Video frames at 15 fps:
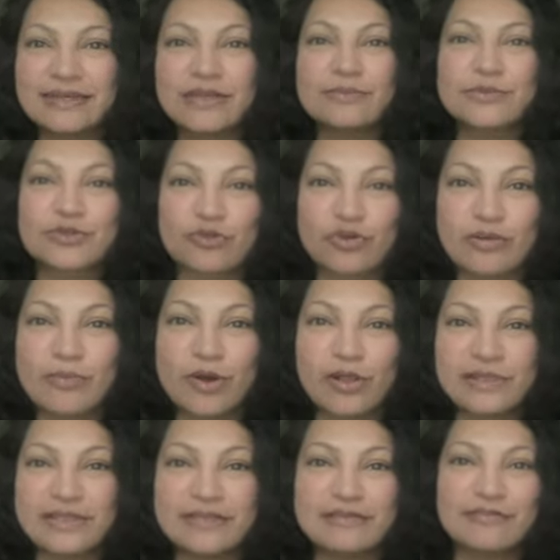absorb
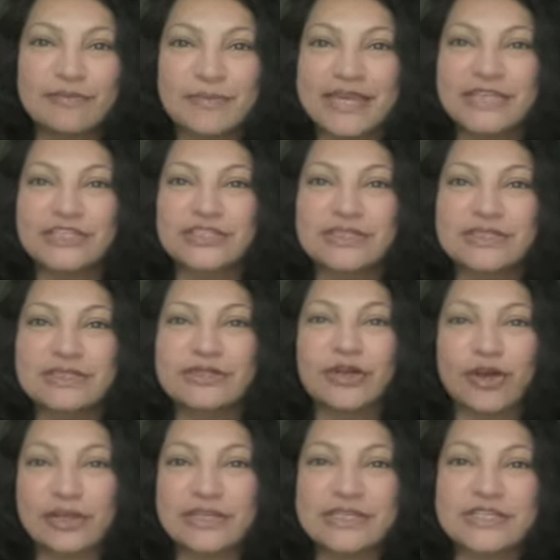all the information,
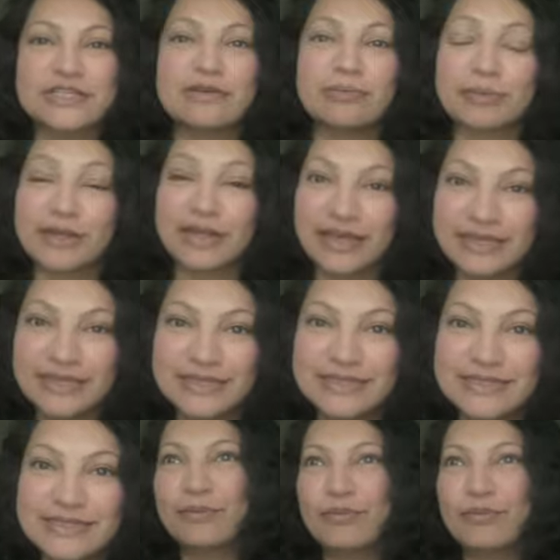knowledge, and apply it.